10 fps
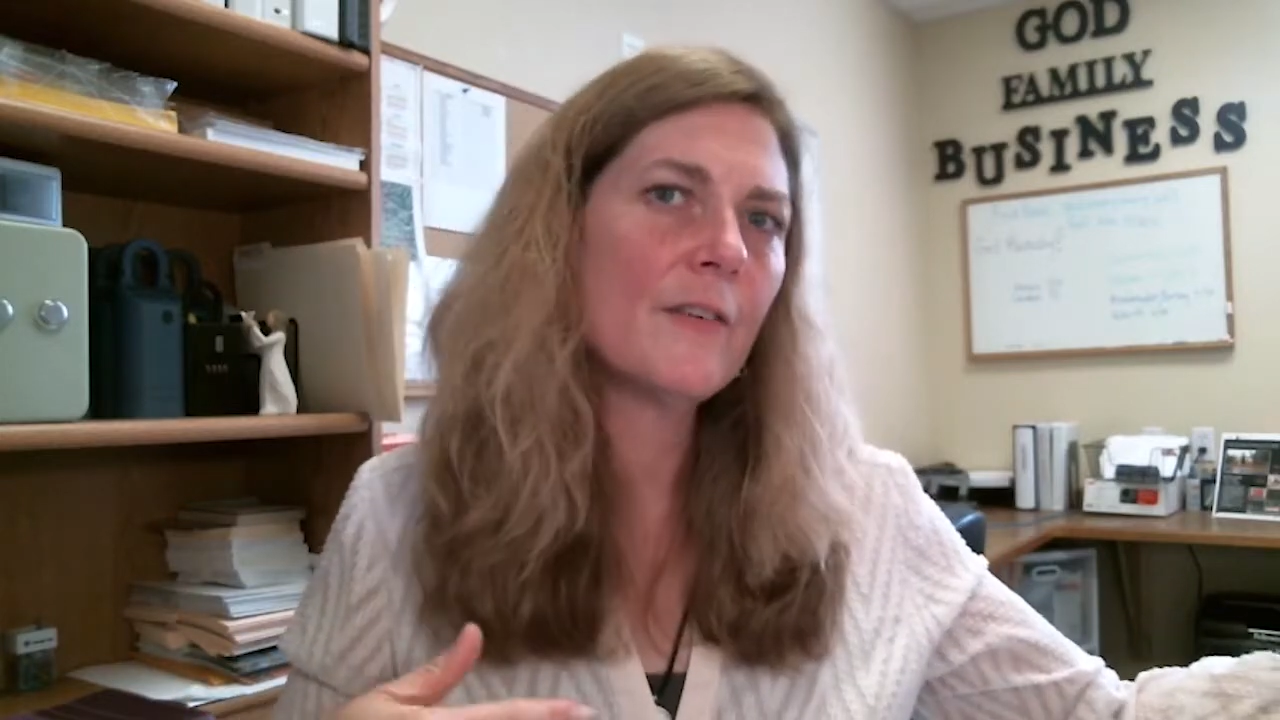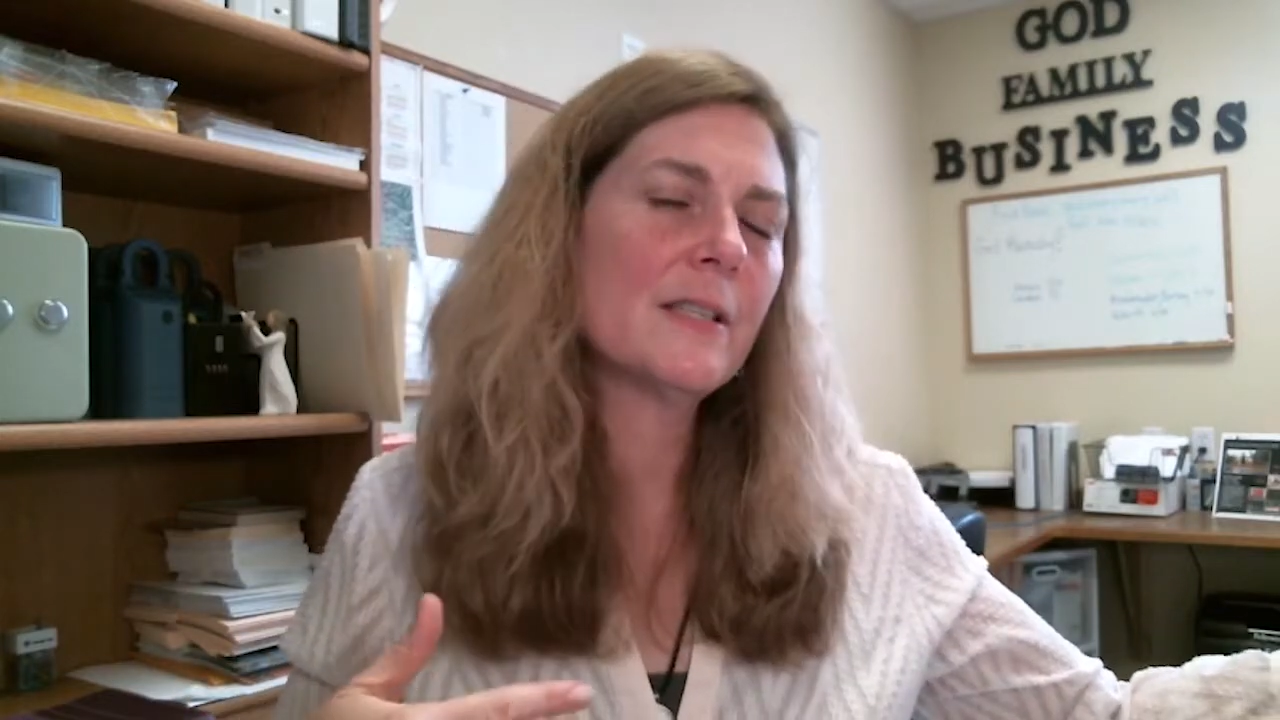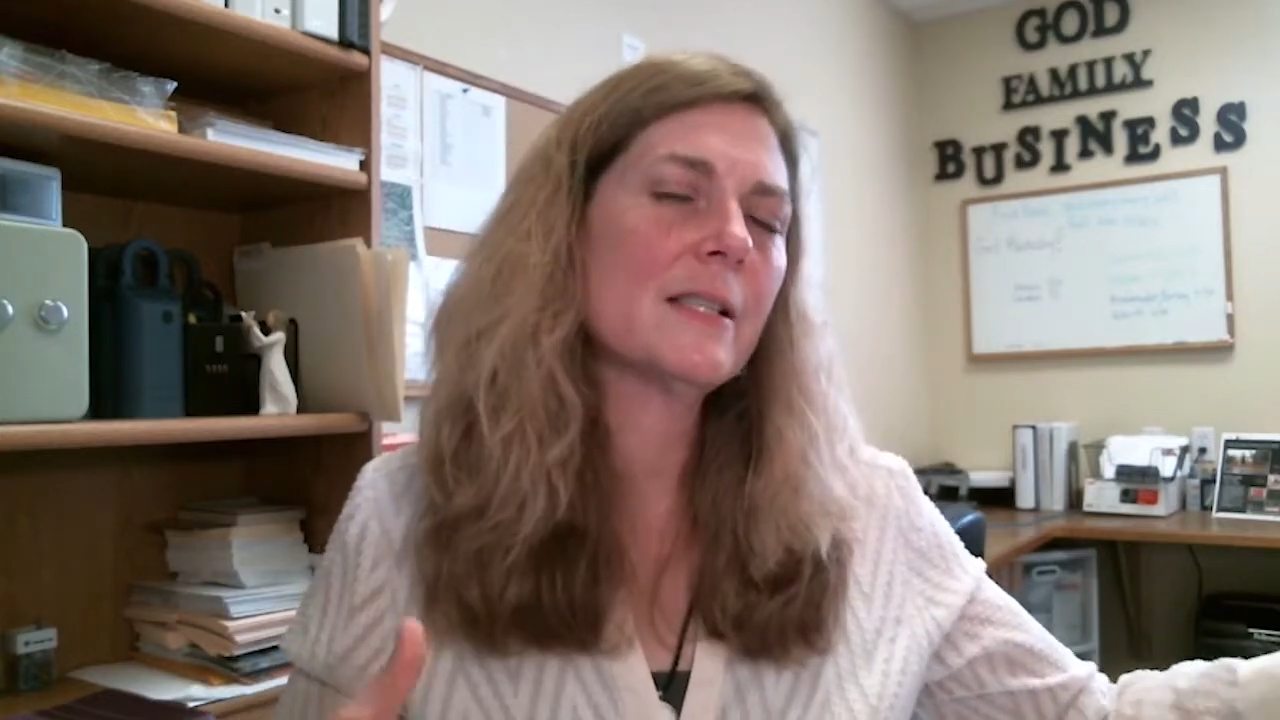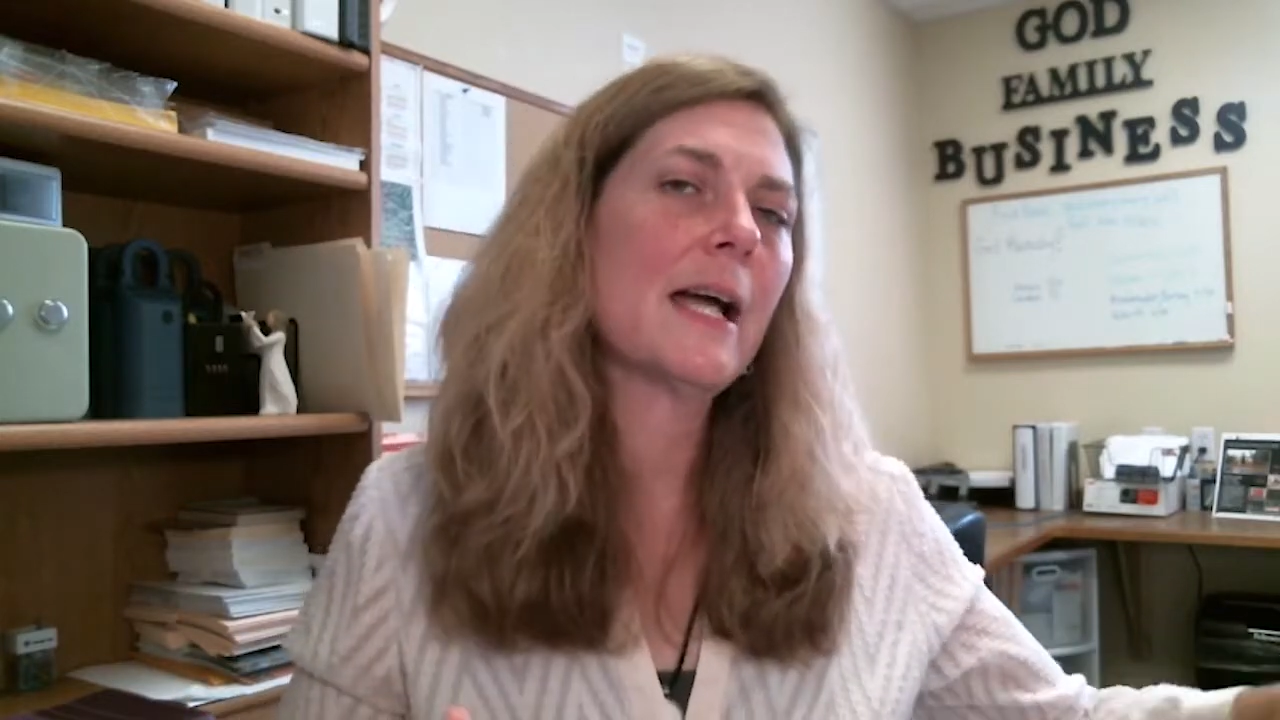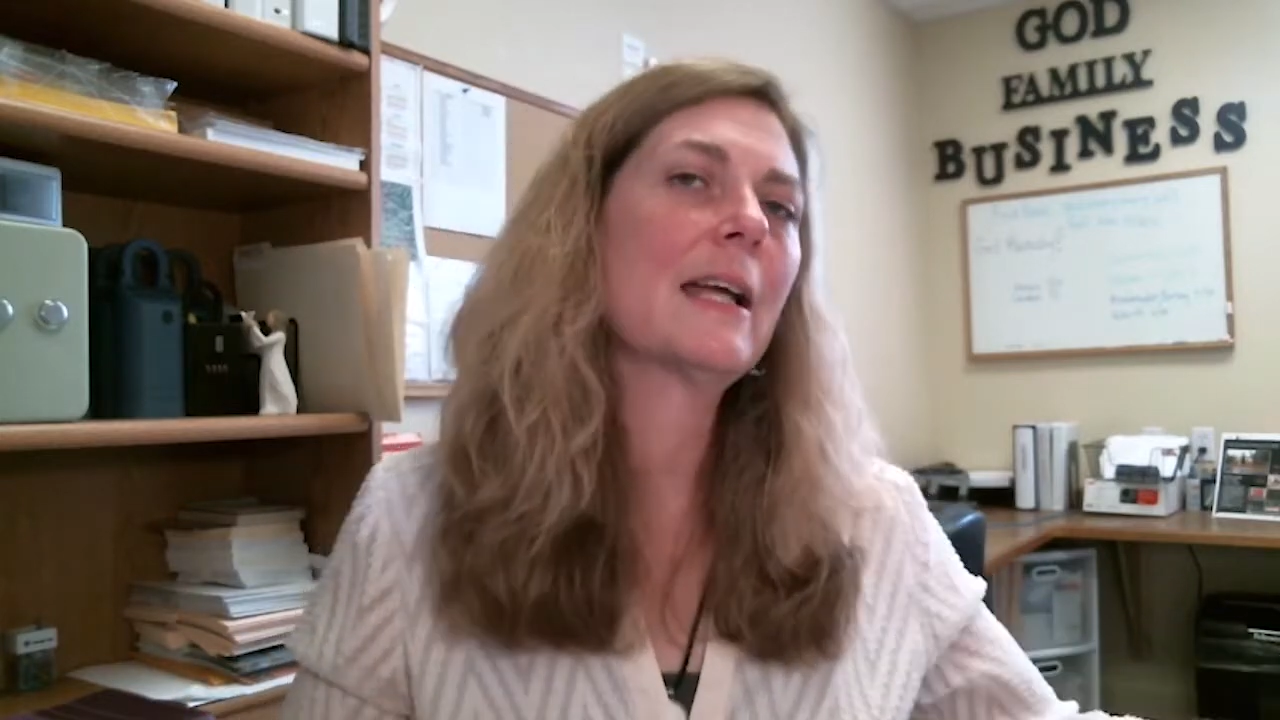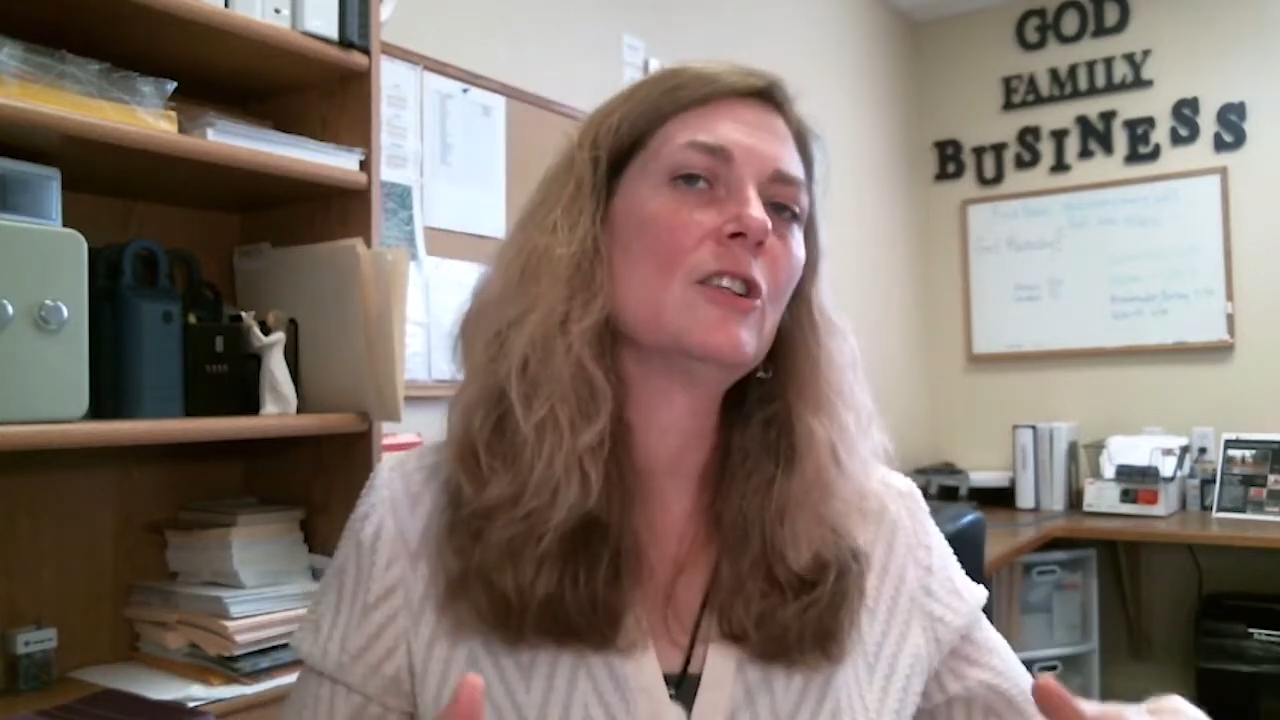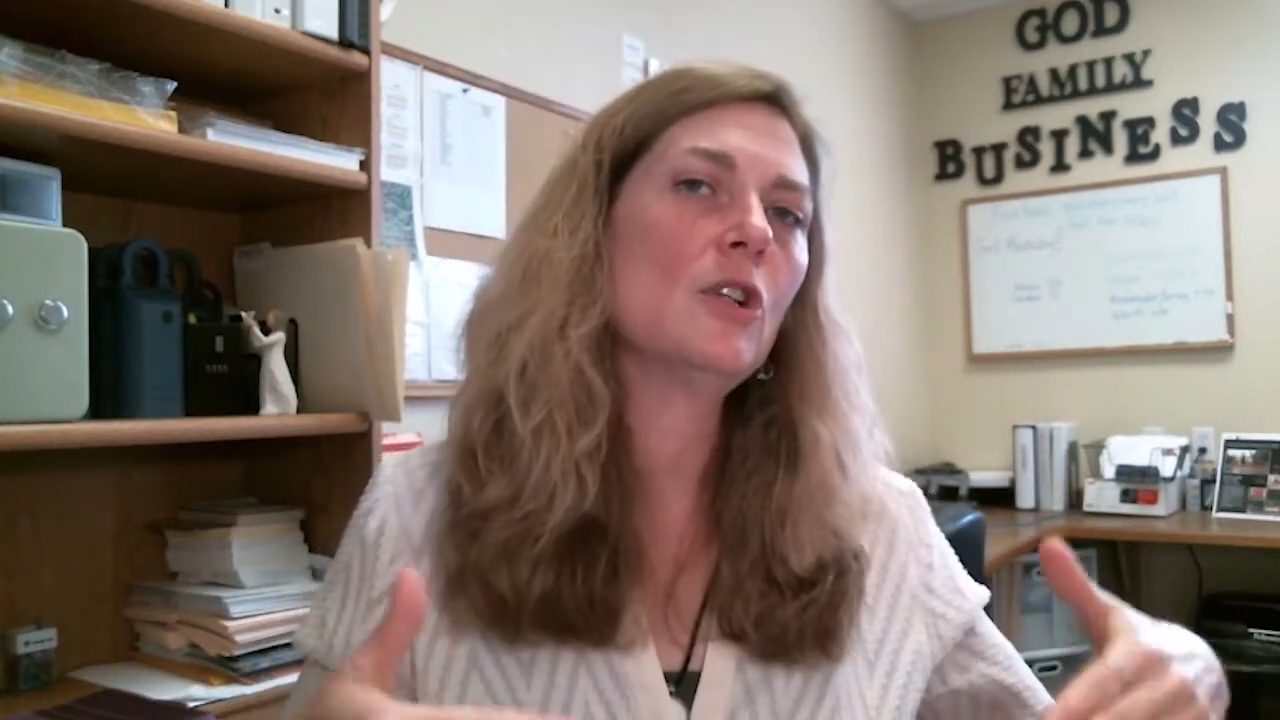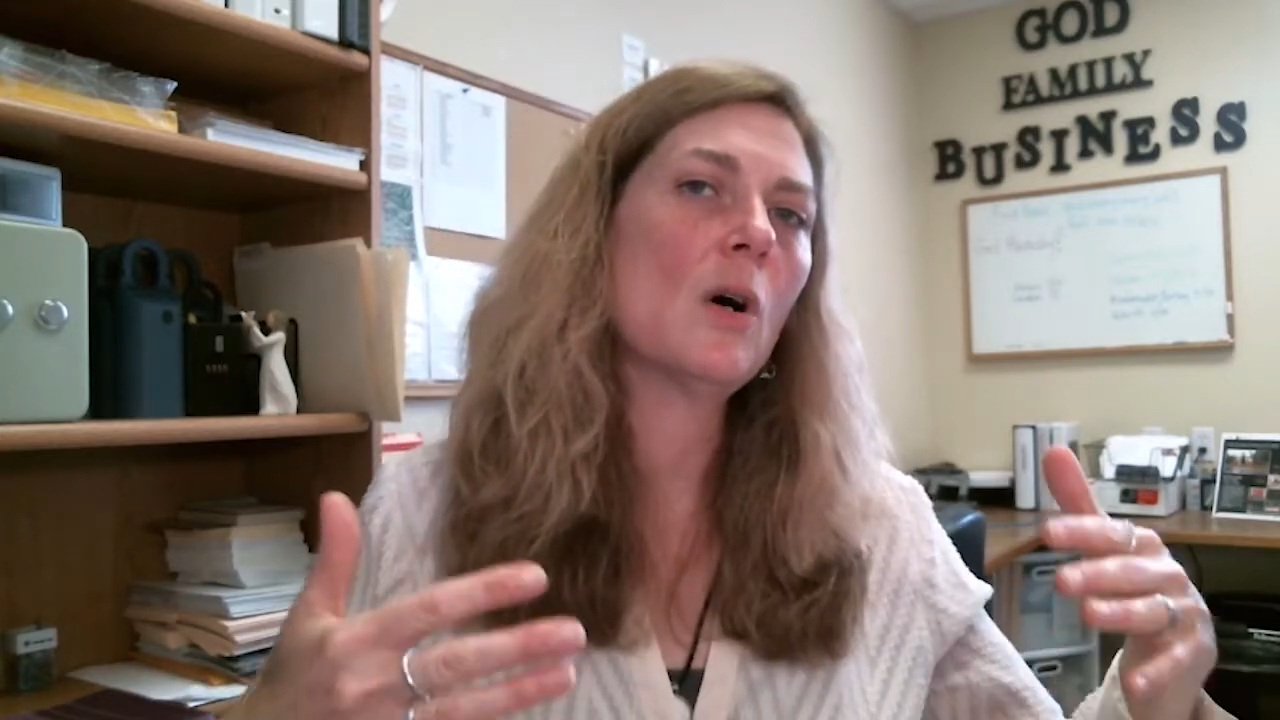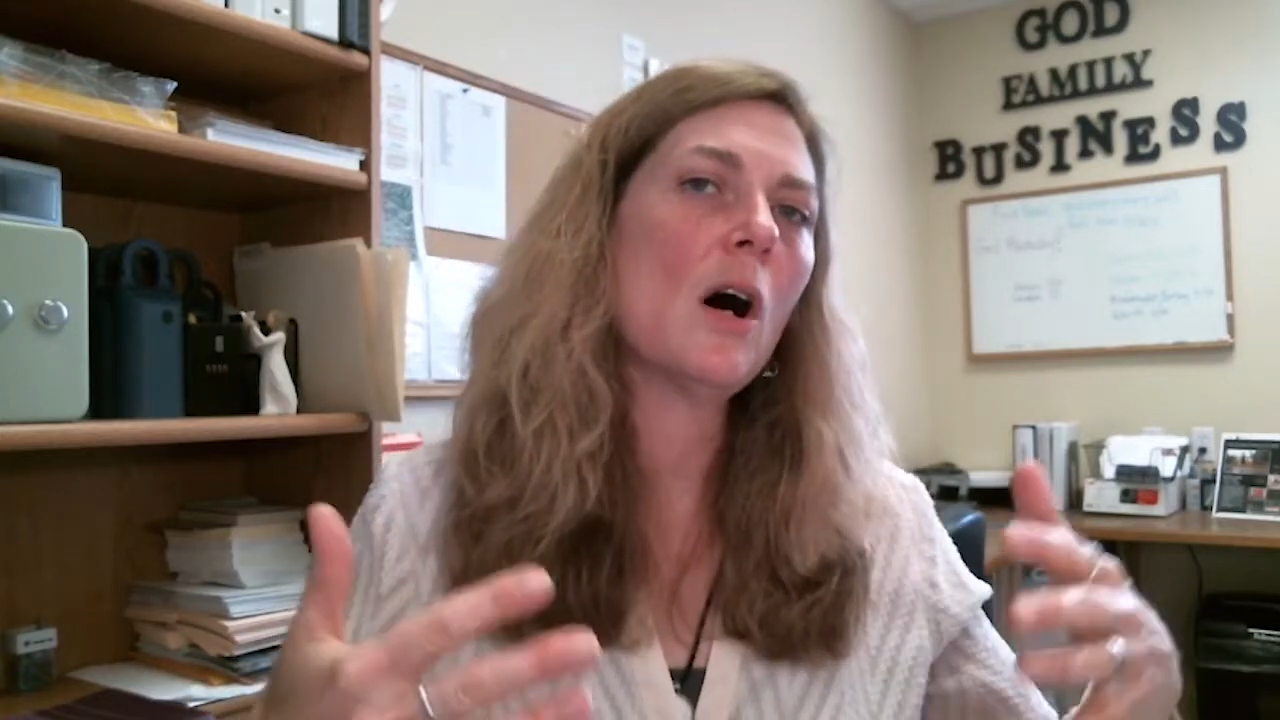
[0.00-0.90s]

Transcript: It's that I can do